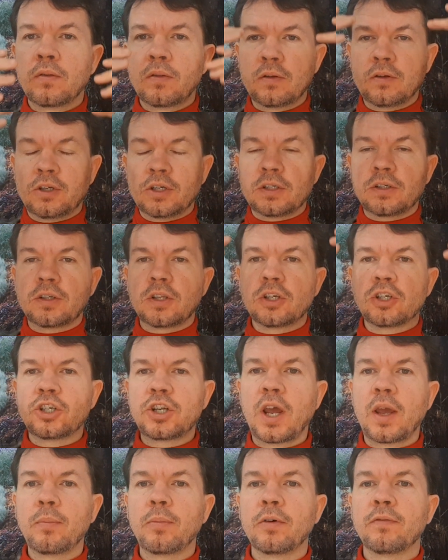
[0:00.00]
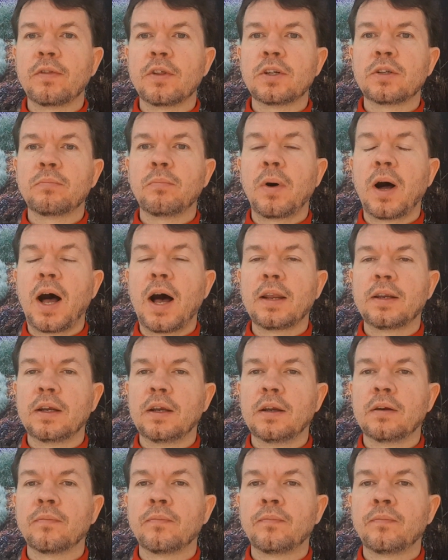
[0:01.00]
just the shape of this
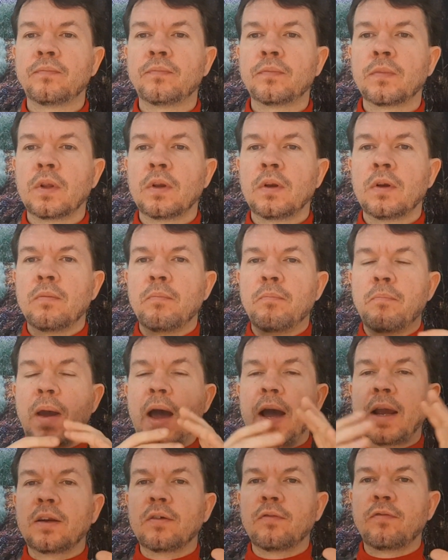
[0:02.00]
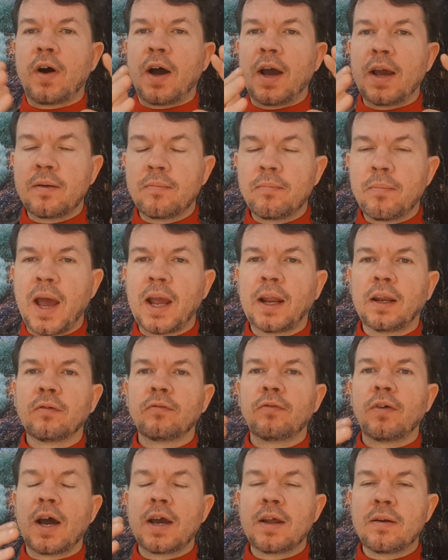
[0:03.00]
body, magnify it and
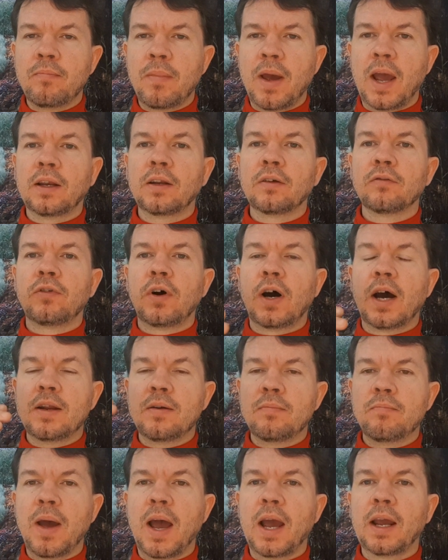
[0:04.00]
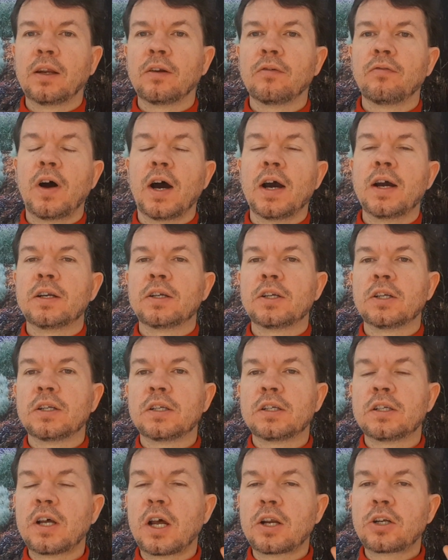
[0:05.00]
magnify it and magnify it and magnify it to
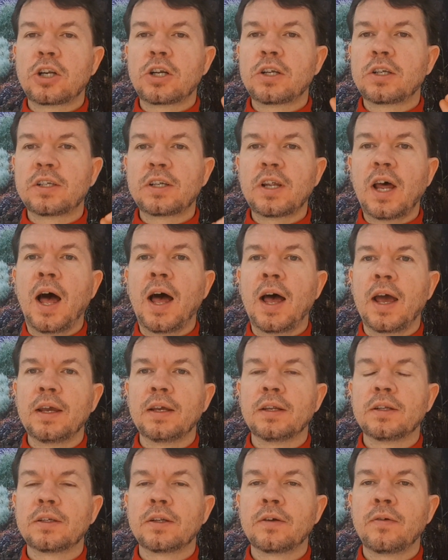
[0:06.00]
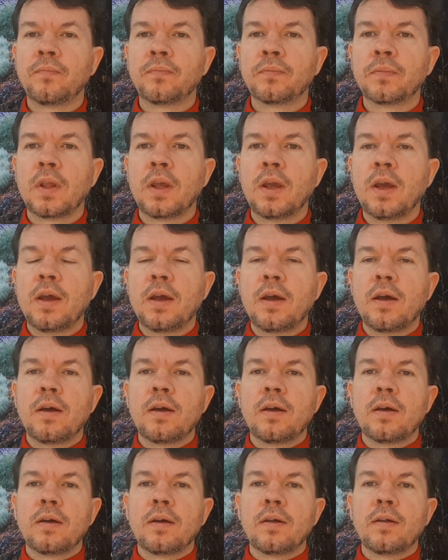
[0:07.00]
such a size
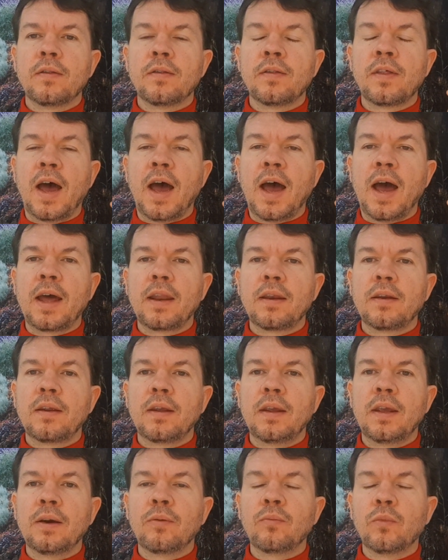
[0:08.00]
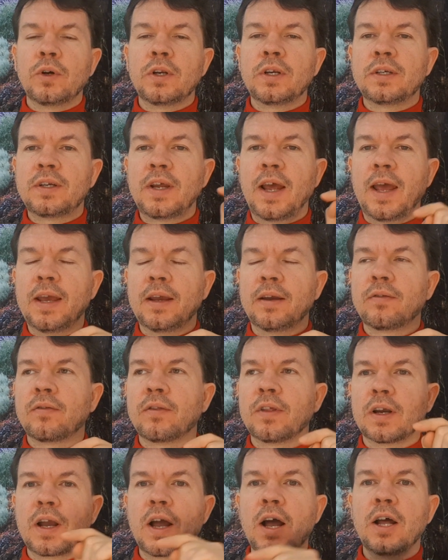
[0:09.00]
that it would take
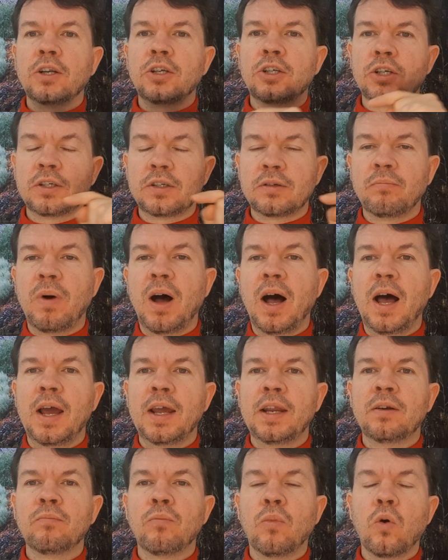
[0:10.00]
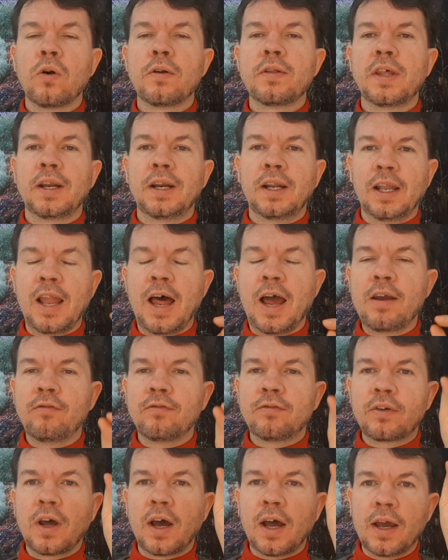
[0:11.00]
the conscious mind more than a
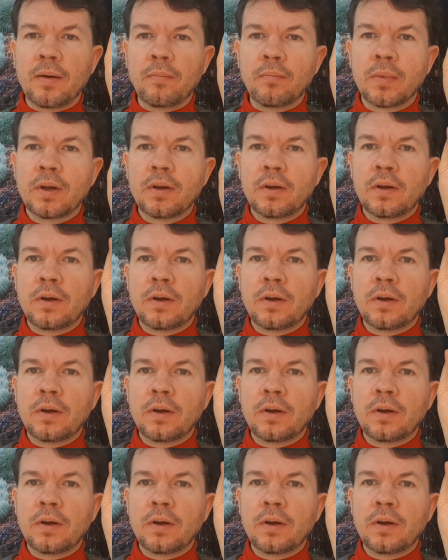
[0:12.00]
lifetime